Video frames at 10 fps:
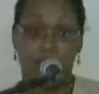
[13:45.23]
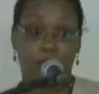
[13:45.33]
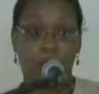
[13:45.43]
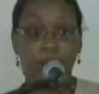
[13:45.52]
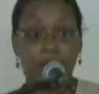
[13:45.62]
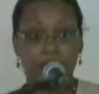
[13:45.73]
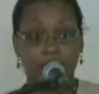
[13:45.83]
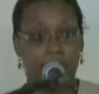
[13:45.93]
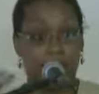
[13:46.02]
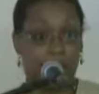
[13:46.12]
For
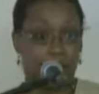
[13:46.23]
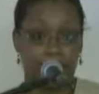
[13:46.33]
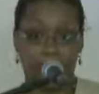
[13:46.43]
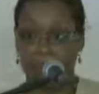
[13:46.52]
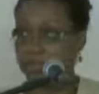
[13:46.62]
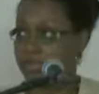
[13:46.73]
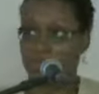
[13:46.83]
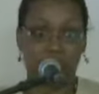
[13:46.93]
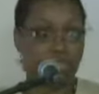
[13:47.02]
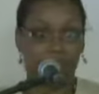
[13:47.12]
me, I can
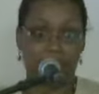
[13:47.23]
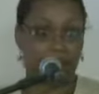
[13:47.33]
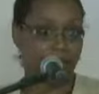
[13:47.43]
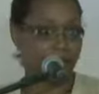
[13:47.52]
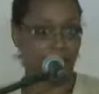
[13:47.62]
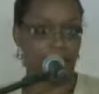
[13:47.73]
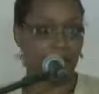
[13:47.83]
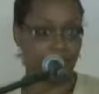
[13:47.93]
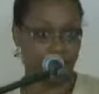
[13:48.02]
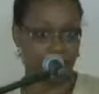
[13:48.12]
just read the text and I'm
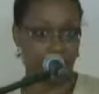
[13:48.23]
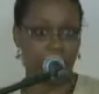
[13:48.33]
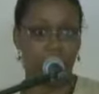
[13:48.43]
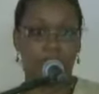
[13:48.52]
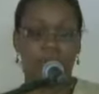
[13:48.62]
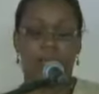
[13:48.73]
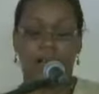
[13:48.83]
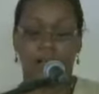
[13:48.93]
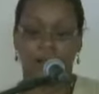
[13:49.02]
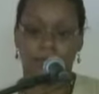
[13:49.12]
fine.
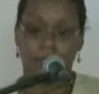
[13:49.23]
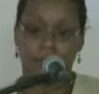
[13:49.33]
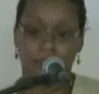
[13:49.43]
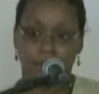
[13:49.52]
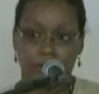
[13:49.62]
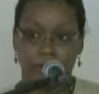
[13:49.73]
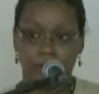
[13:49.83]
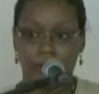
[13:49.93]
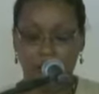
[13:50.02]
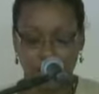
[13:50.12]

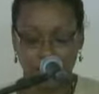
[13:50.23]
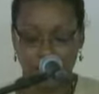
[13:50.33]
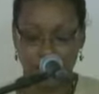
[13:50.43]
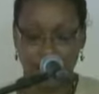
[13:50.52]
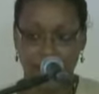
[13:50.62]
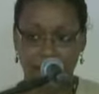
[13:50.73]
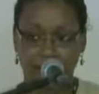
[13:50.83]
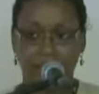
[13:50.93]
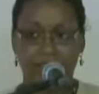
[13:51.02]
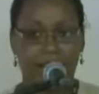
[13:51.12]
But I
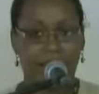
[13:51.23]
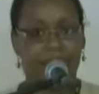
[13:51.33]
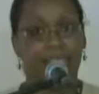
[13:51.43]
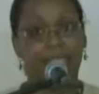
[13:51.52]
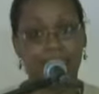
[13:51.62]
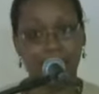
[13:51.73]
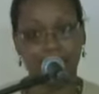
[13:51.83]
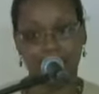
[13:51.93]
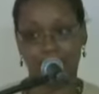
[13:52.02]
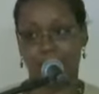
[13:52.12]
actually had a
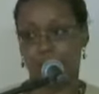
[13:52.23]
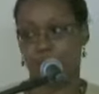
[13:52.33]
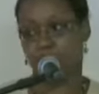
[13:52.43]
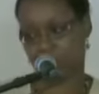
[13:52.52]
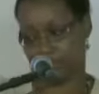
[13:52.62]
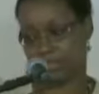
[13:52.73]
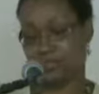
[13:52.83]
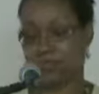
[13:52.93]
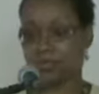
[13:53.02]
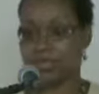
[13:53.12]
class where
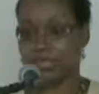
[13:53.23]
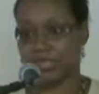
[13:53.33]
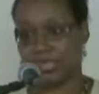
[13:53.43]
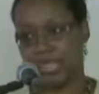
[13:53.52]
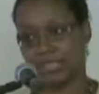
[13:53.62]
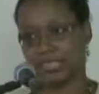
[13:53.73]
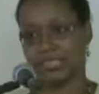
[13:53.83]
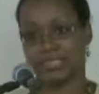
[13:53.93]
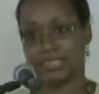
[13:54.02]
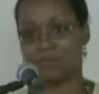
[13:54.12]
Sylvia was in the class
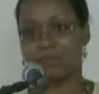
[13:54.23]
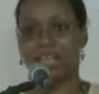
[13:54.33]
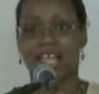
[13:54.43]
at the time.